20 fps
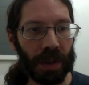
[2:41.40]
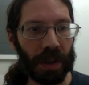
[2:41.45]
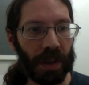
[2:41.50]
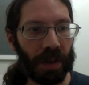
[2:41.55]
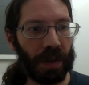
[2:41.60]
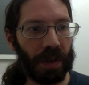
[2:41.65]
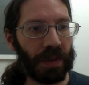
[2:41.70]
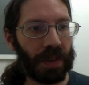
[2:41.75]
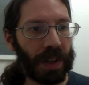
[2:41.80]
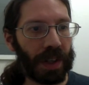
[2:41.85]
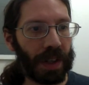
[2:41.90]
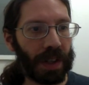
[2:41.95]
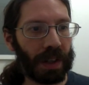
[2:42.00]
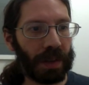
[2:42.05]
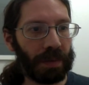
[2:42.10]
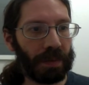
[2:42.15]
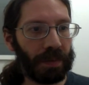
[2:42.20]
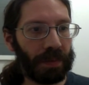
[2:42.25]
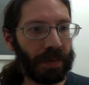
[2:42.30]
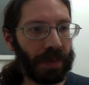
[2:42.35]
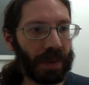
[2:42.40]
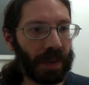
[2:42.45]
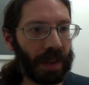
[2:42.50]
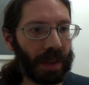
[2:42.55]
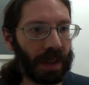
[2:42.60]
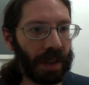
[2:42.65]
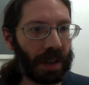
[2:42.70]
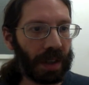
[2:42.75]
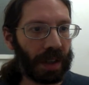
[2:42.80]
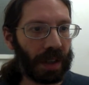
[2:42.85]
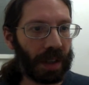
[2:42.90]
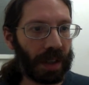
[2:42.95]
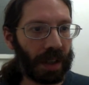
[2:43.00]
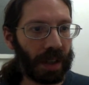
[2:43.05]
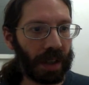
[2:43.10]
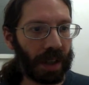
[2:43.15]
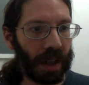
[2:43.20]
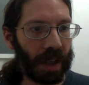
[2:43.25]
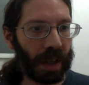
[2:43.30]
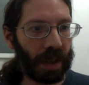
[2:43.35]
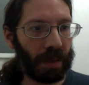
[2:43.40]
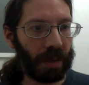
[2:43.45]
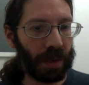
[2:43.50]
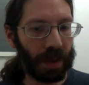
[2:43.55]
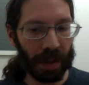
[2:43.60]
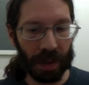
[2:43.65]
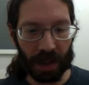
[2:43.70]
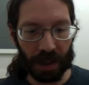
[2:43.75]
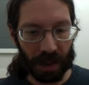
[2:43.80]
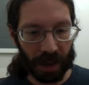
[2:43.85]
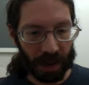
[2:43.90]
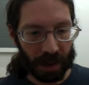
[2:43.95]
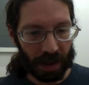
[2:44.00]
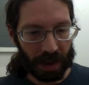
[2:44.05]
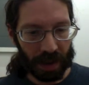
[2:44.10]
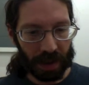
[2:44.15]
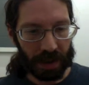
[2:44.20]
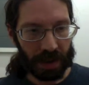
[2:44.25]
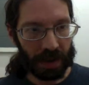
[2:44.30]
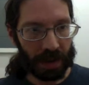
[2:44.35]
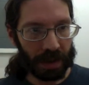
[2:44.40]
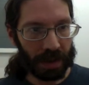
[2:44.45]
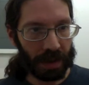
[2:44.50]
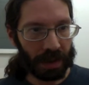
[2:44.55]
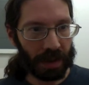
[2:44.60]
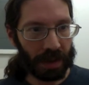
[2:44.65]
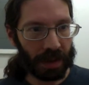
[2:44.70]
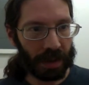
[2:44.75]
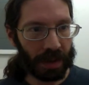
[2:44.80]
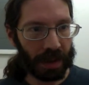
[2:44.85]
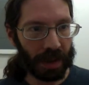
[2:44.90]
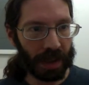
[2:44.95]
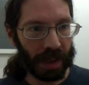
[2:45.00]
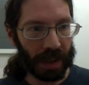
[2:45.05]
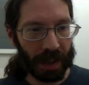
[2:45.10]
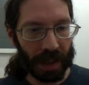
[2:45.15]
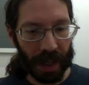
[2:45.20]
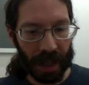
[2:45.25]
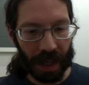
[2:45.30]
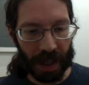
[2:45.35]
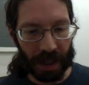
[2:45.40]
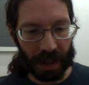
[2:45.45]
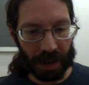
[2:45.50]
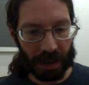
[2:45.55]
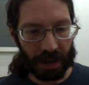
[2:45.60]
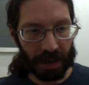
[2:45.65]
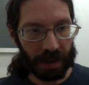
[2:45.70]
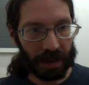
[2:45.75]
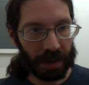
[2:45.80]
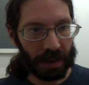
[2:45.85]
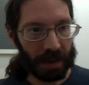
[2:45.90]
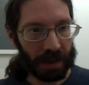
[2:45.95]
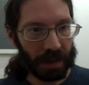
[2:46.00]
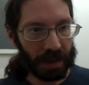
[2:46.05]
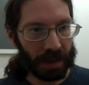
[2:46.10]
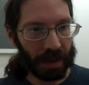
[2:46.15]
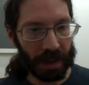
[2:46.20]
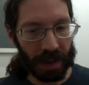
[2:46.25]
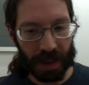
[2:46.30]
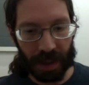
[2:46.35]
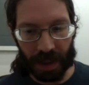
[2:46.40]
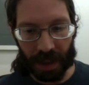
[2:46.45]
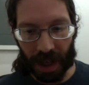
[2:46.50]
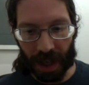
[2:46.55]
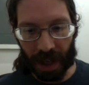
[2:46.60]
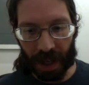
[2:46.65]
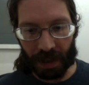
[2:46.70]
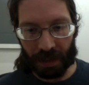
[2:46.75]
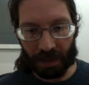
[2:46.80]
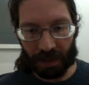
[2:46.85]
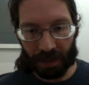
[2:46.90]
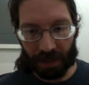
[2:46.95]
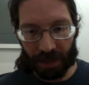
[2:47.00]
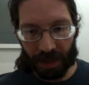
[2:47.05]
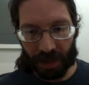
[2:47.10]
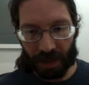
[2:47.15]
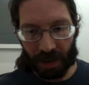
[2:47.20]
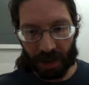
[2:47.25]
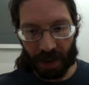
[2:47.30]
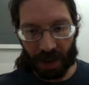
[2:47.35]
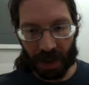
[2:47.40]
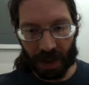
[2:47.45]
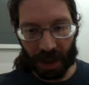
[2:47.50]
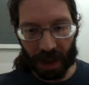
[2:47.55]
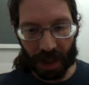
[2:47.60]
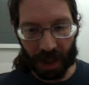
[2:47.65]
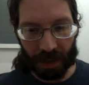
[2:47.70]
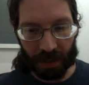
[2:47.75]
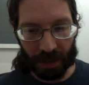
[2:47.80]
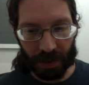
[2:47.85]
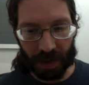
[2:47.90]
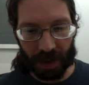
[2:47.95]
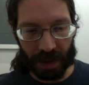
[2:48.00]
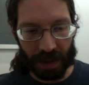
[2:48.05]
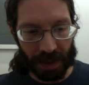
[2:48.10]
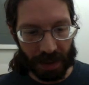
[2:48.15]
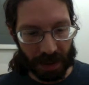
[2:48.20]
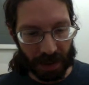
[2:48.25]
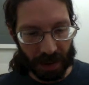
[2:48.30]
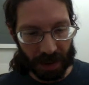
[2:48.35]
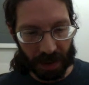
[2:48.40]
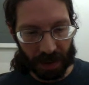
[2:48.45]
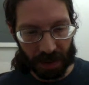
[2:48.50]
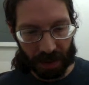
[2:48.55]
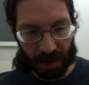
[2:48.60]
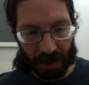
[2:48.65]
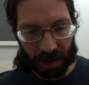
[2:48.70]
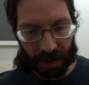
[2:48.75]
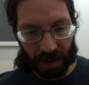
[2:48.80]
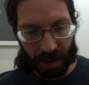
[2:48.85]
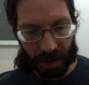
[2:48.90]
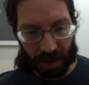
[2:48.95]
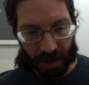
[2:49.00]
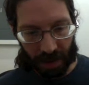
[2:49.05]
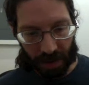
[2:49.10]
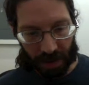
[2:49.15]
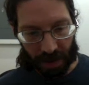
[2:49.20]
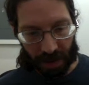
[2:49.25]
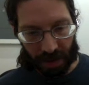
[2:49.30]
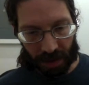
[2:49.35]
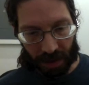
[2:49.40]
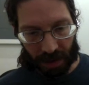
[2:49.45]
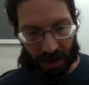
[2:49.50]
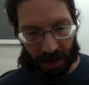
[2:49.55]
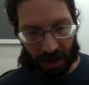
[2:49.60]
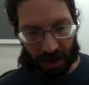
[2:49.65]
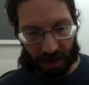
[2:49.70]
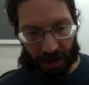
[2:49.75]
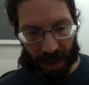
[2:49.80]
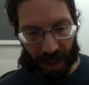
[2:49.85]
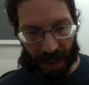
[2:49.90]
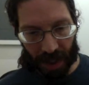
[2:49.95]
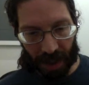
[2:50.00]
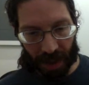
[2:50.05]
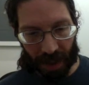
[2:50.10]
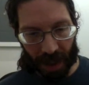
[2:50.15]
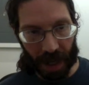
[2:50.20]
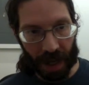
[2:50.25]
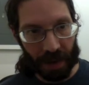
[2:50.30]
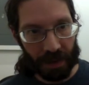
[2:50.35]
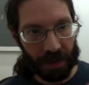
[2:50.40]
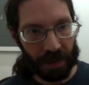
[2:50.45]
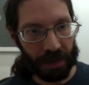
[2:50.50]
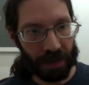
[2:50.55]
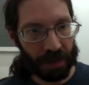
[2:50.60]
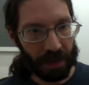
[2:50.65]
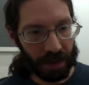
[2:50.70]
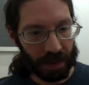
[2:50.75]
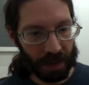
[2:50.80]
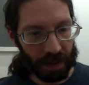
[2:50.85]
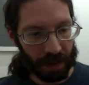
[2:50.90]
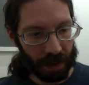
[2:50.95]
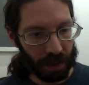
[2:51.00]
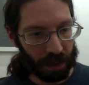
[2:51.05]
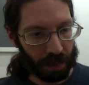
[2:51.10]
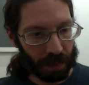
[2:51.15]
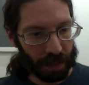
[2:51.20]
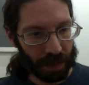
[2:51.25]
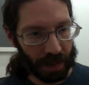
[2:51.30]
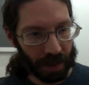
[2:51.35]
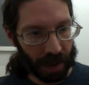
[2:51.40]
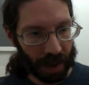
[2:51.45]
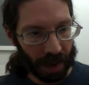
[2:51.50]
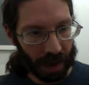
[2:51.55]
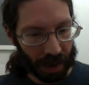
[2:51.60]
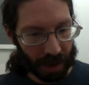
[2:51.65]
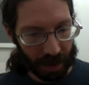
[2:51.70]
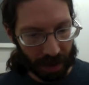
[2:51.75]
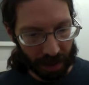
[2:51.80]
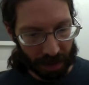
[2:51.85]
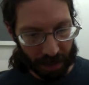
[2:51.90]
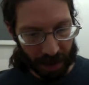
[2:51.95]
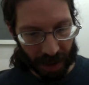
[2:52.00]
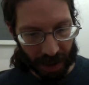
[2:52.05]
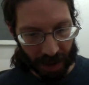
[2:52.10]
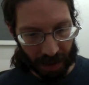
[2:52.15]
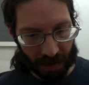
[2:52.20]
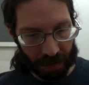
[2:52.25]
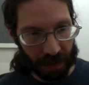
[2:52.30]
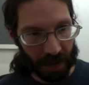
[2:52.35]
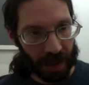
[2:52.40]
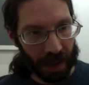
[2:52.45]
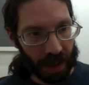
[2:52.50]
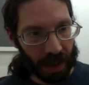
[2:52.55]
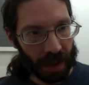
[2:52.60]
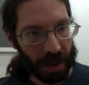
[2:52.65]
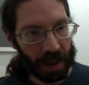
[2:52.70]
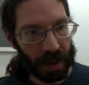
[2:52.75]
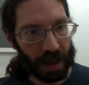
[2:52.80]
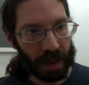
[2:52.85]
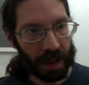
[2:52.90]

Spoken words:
go over here and I will delete that, hit I for insert, Command F, nope, Command V,